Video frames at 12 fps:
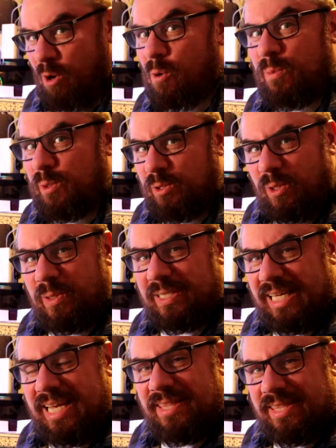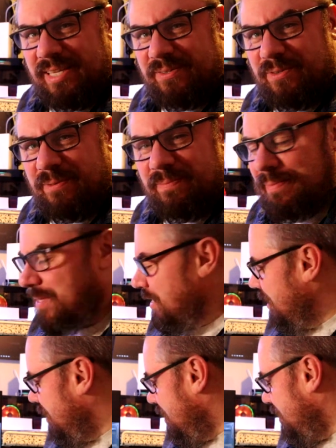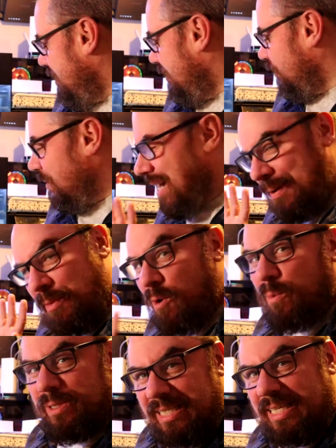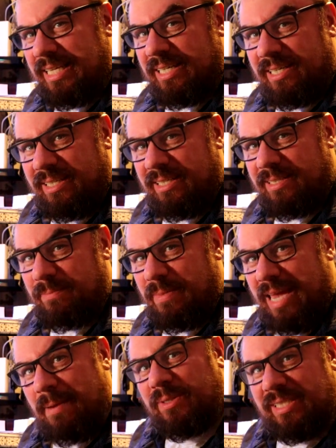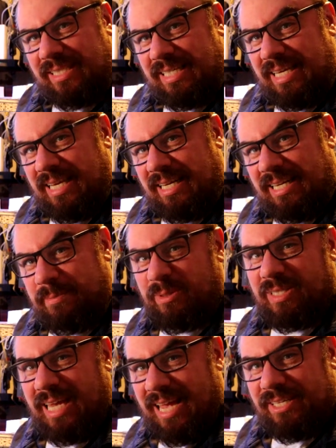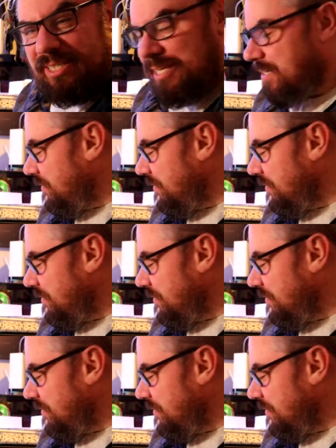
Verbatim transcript: almost all day in this room, so I'm always here able to see and able to catch it